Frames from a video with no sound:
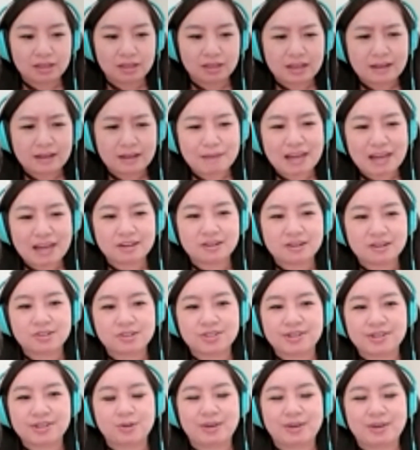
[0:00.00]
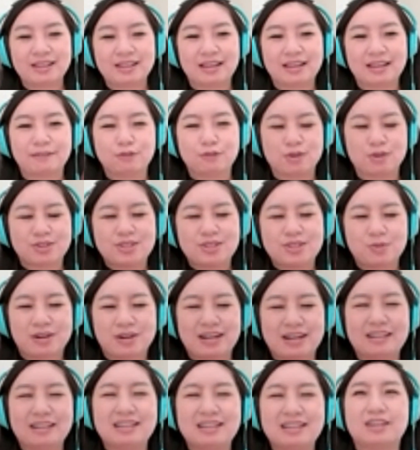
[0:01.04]
competitors are doing like of course you want
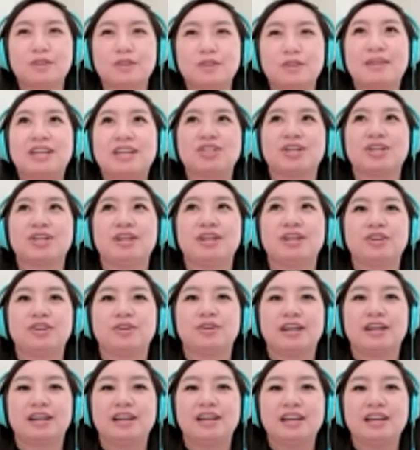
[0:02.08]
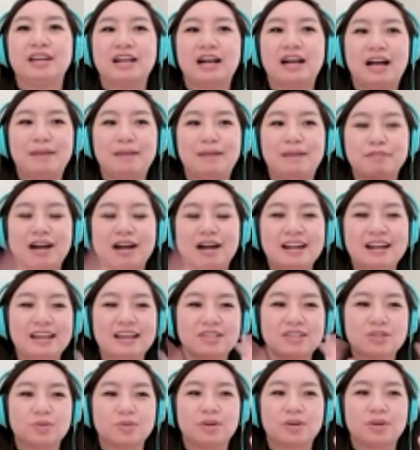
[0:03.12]
to you know make sure you're um,
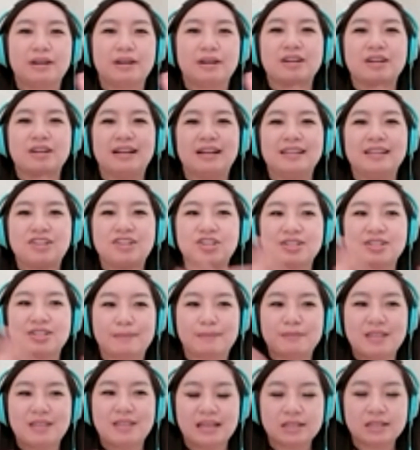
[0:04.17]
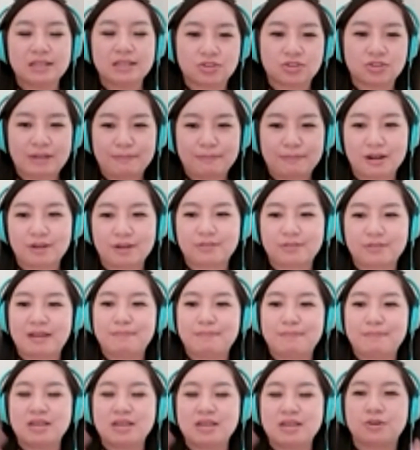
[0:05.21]
products or knowledge is up to industry part, right?
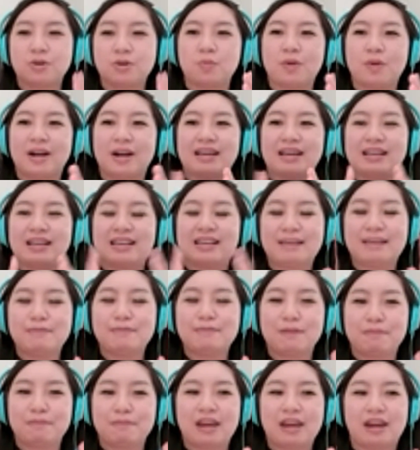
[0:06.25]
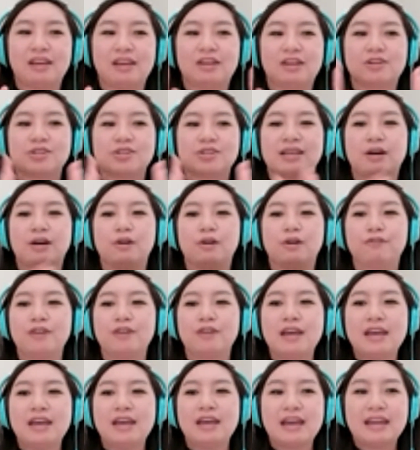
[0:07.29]
But you don't want to keep comparing yourself
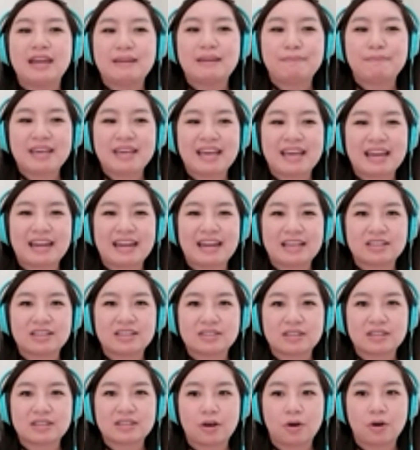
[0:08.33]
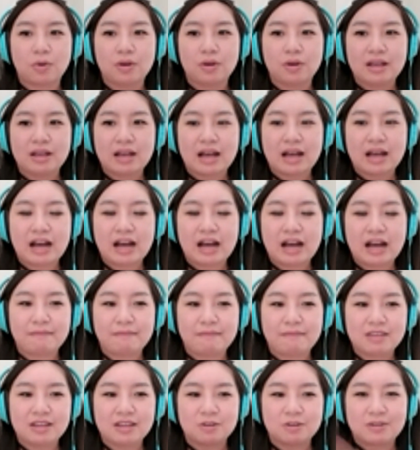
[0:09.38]
in the beginning. So, um,
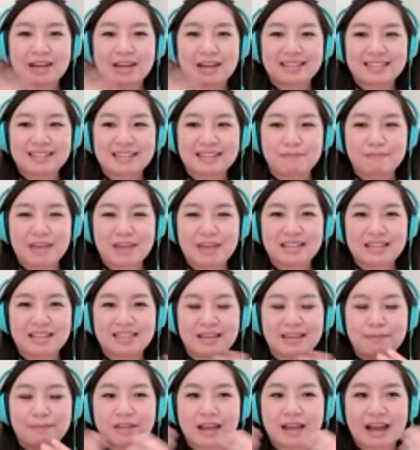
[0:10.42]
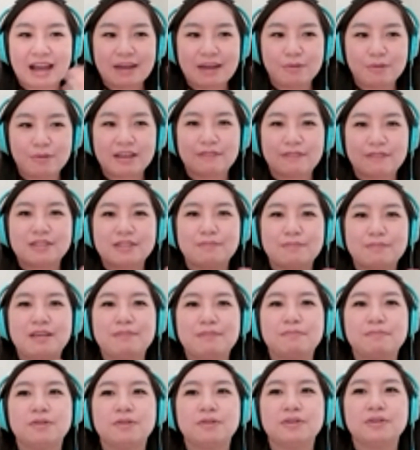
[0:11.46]
you know, that's the main tip that I would give to
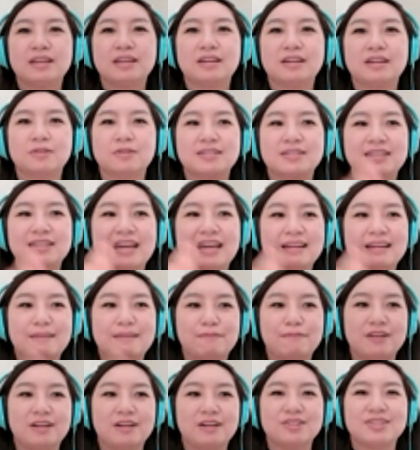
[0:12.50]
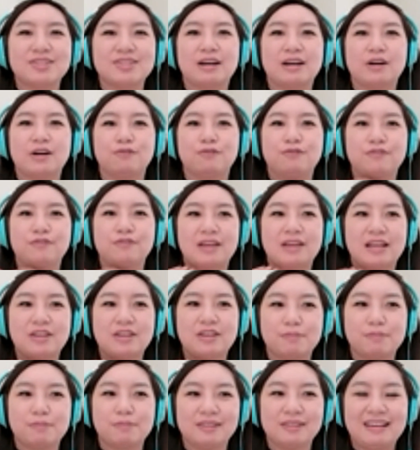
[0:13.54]
people. You know, stand up for yourself and your
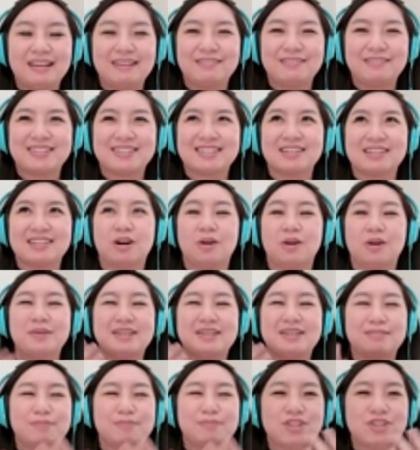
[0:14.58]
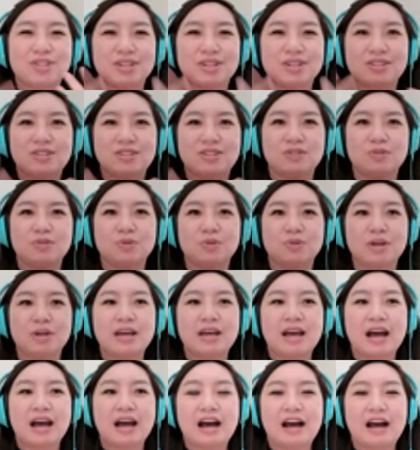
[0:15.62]
beliefs. Always make sure to
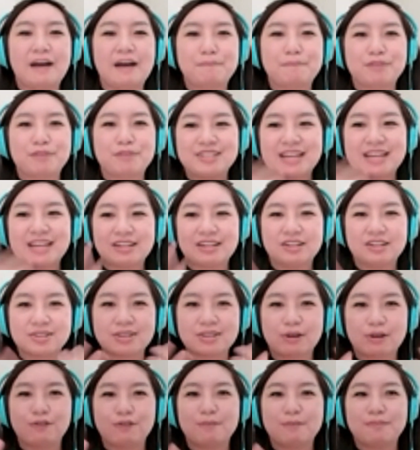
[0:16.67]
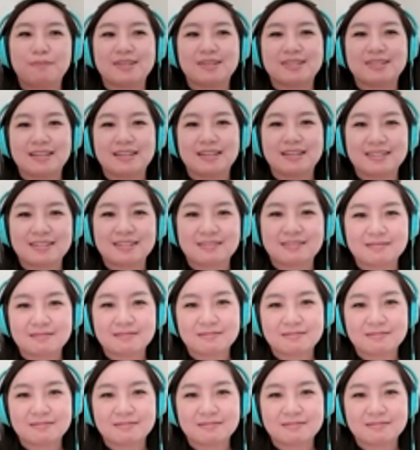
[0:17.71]
um, protect yourself in business.